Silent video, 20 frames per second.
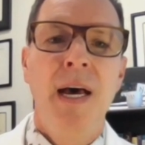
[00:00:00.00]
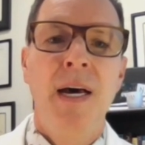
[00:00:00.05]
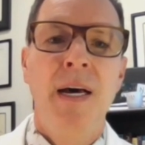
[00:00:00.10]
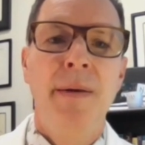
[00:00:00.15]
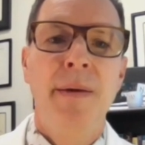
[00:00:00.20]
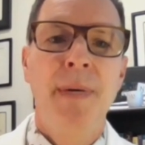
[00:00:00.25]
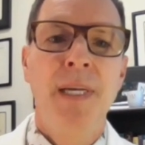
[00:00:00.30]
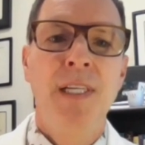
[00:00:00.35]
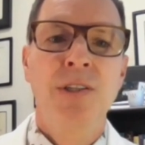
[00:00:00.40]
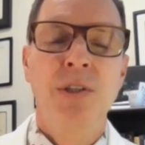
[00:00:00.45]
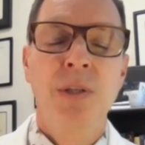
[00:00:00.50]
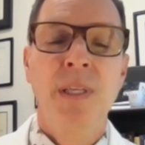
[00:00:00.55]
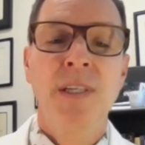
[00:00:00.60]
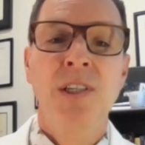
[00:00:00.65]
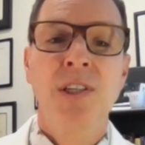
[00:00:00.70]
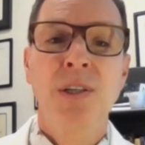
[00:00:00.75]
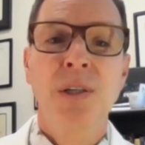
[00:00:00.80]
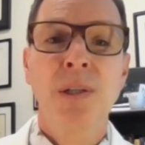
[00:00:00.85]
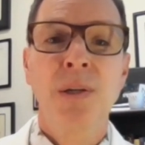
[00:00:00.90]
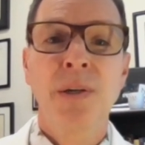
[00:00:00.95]
um, and so they
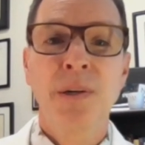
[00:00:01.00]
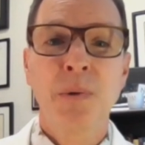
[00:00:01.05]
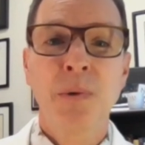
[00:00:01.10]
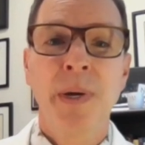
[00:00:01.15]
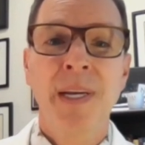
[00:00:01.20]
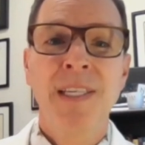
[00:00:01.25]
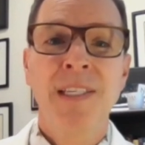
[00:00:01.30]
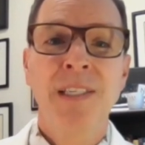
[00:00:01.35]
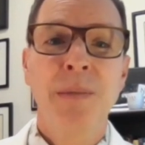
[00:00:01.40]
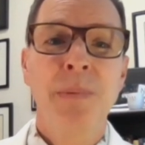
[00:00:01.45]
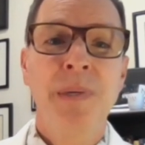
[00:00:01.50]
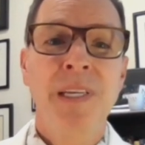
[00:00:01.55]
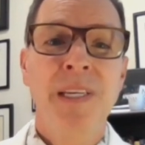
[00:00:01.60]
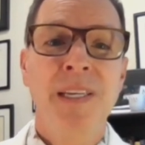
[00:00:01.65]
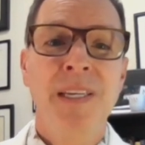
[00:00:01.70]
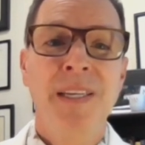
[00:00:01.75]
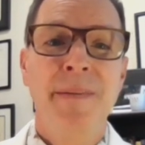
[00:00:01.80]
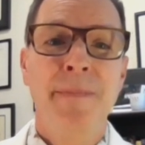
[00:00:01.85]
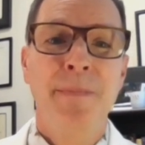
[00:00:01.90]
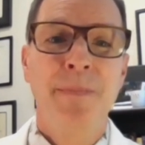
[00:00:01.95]
still learned ways to
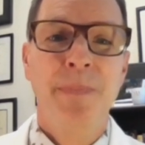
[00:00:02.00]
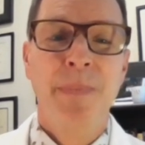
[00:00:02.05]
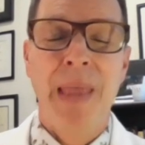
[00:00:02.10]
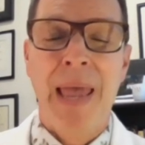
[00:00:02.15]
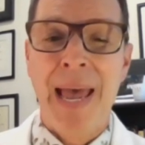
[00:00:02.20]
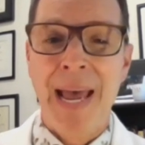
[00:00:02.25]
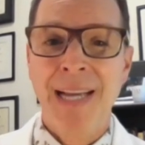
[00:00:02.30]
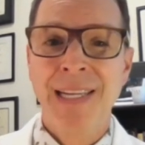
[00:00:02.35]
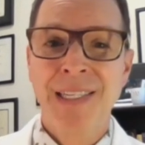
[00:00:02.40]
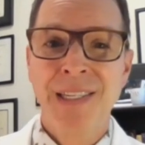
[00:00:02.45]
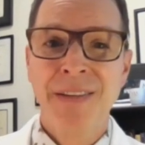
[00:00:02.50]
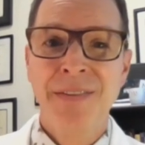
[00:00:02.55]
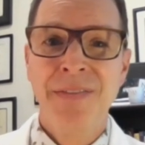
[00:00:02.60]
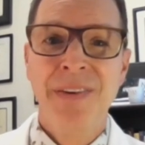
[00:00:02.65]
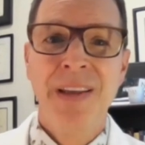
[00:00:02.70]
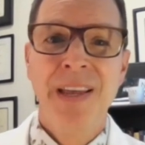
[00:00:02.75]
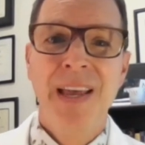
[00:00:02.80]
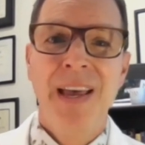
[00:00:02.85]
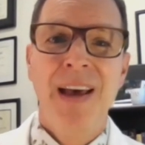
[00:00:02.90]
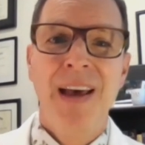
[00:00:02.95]
be active
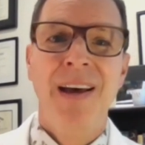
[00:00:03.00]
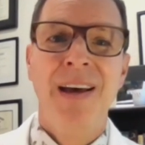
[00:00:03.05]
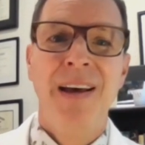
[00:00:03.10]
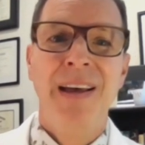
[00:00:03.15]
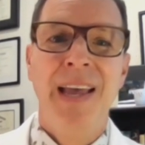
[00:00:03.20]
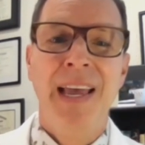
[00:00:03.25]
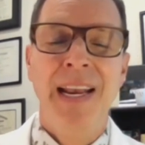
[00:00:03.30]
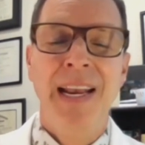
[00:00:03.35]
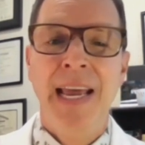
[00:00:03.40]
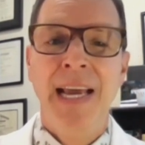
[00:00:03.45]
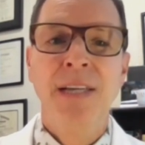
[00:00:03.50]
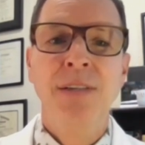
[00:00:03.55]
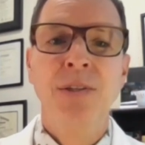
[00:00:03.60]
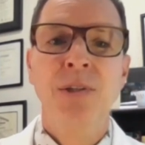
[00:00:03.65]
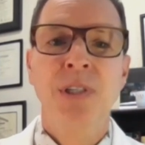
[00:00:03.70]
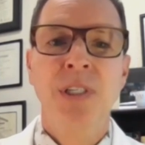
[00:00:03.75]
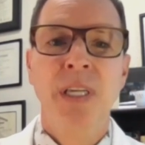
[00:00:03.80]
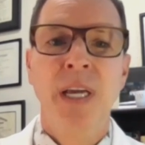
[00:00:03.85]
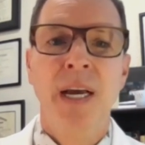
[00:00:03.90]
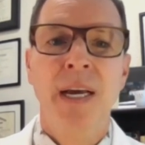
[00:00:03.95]
uh, and
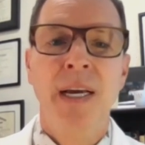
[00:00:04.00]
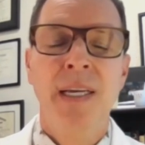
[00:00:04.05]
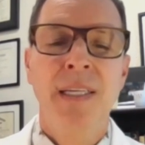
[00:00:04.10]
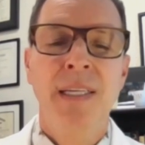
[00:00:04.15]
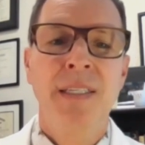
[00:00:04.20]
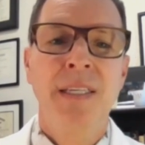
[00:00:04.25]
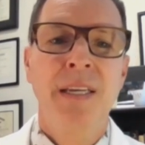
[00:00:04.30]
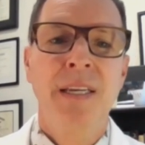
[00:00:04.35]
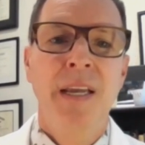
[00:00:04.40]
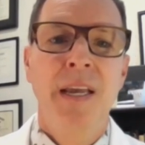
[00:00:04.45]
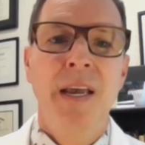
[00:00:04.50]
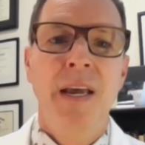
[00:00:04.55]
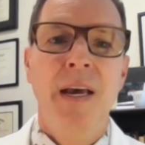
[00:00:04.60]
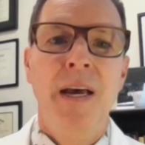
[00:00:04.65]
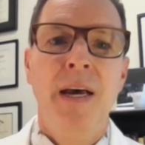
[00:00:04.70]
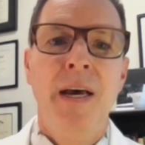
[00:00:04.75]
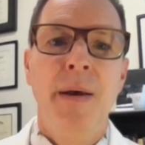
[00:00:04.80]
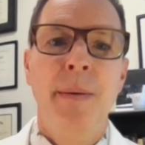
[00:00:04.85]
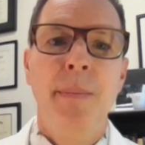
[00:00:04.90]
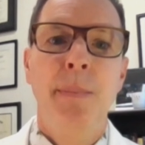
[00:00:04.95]
exercise,
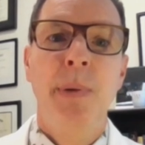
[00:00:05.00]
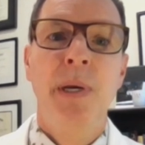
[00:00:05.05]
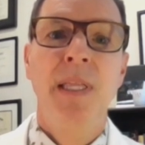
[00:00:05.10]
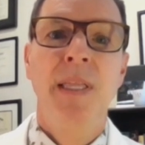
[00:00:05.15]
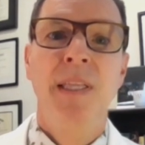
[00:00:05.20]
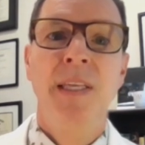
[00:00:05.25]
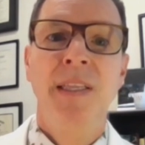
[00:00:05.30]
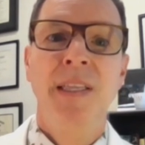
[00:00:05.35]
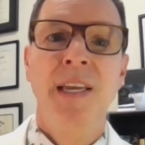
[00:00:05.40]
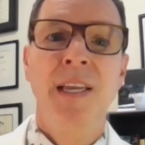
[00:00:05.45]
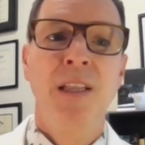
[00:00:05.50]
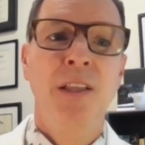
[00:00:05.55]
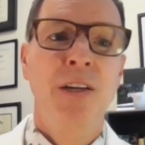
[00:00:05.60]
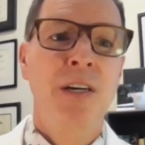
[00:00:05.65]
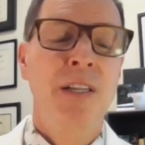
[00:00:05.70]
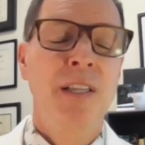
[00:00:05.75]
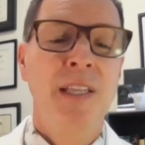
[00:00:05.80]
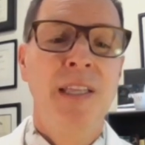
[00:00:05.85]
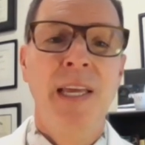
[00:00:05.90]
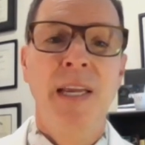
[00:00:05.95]
uh, but that they
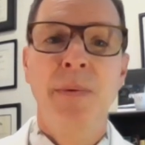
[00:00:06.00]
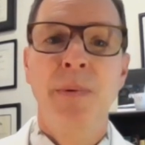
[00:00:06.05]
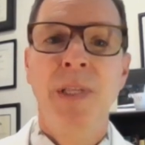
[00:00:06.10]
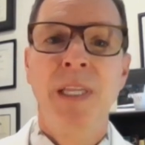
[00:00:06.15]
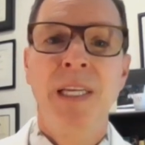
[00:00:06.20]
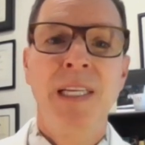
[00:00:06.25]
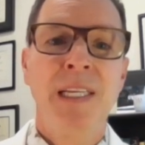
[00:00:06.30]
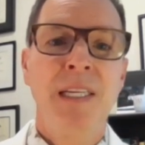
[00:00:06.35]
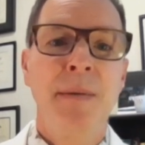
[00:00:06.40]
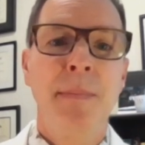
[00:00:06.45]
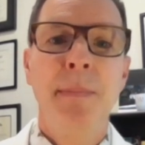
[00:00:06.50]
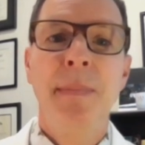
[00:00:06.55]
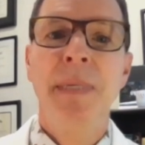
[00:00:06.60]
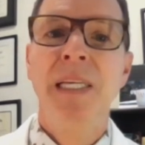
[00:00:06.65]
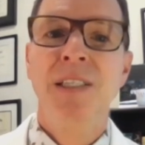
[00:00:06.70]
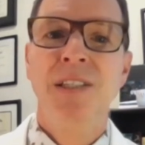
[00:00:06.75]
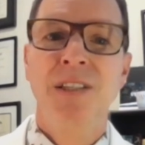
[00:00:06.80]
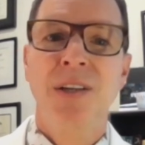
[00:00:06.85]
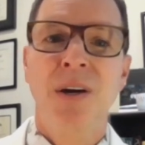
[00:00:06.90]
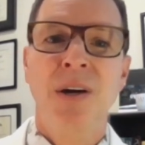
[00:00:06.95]
learned that they really didn't
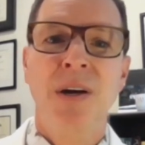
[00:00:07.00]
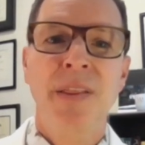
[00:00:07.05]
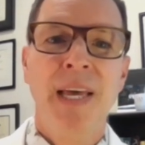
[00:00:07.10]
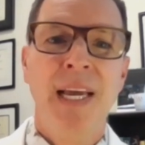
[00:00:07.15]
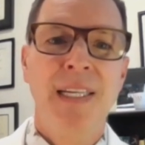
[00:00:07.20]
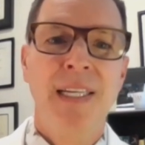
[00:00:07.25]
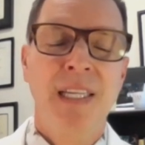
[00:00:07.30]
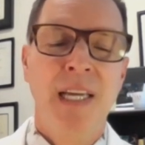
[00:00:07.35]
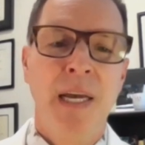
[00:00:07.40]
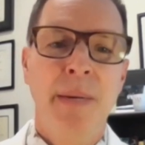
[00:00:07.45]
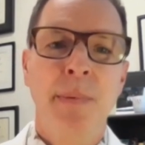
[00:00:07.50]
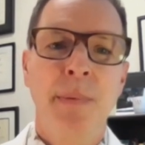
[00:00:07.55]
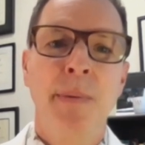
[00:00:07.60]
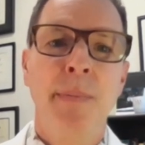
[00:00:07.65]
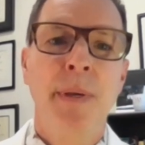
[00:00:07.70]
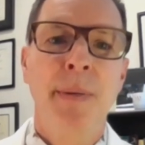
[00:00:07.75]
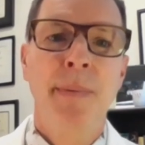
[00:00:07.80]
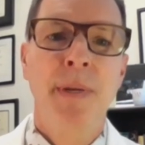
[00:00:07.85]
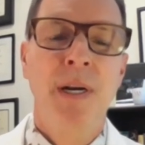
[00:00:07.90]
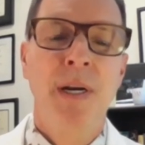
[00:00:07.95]
miss all that time
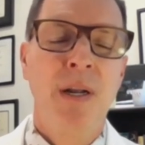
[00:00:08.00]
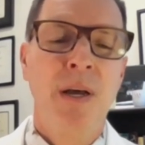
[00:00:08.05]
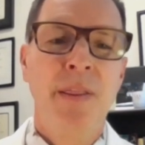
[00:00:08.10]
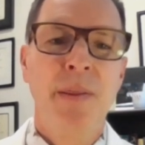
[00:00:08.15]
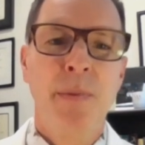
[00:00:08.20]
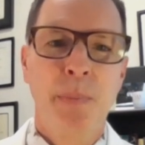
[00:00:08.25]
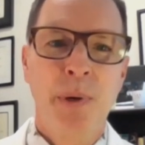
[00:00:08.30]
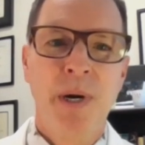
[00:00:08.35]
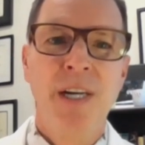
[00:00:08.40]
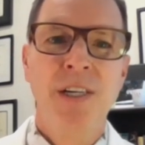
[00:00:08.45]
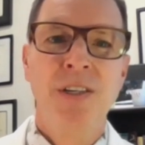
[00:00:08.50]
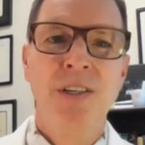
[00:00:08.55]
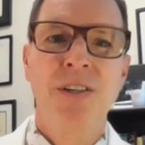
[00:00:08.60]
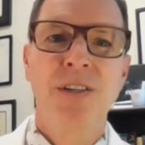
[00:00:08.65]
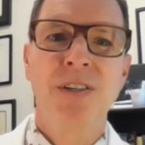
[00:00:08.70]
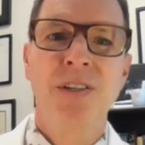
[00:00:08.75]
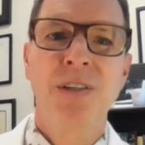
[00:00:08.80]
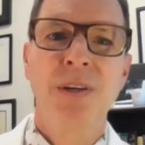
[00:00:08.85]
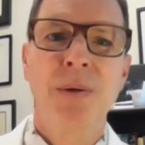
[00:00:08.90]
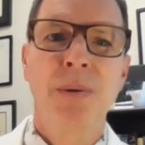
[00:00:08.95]
commitment and all the
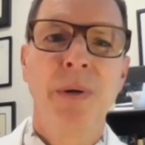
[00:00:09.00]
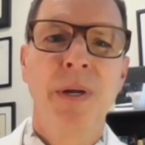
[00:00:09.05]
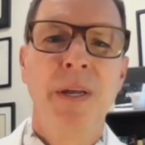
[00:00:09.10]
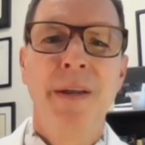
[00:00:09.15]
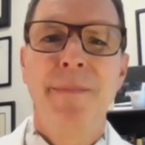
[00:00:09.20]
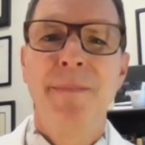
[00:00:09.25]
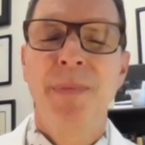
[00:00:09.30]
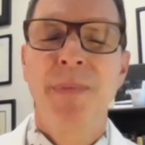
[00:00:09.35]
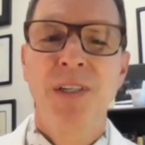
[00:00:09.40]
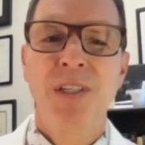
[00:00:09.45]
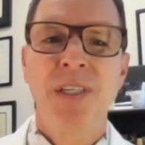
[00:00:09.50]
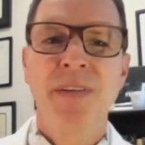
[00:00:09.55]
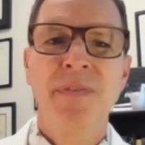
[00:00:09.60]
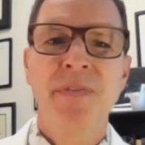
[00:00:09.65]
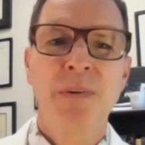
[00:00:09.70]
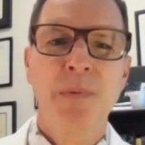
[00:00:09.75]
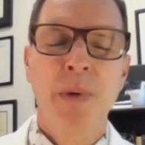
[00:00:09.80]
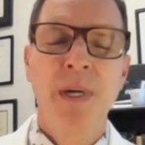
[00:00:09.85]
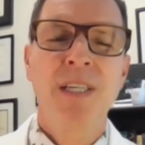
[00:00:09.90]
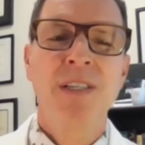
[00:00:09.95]
pressure. So there's
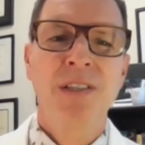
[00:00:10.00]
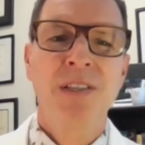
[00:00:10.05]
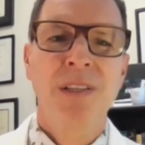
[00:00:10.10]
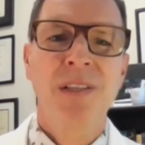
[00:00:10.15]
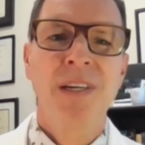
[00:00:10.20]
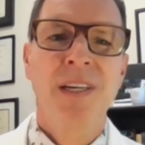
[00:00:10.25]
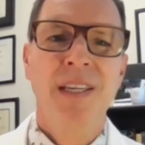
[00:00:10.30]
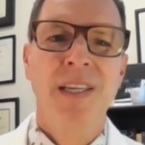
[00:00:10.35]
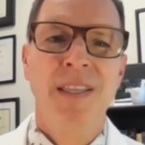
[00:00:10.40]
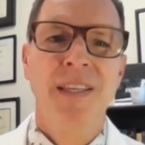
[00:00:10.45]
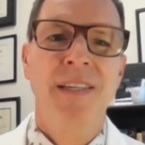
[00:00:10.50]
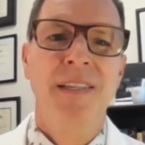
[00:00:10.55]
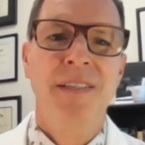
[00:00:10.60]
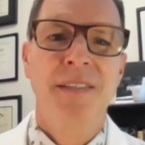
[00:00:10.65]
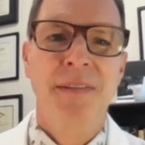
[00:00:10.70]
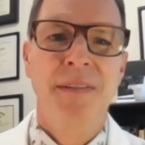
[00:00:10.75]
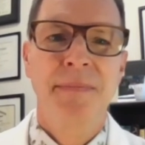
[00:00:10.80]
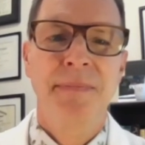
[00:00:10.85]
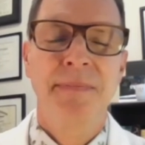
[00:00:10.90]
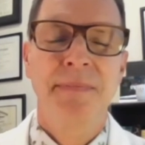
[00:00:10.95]
different ways to look at
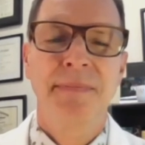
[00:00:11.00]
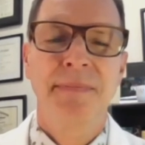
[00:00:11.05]
this.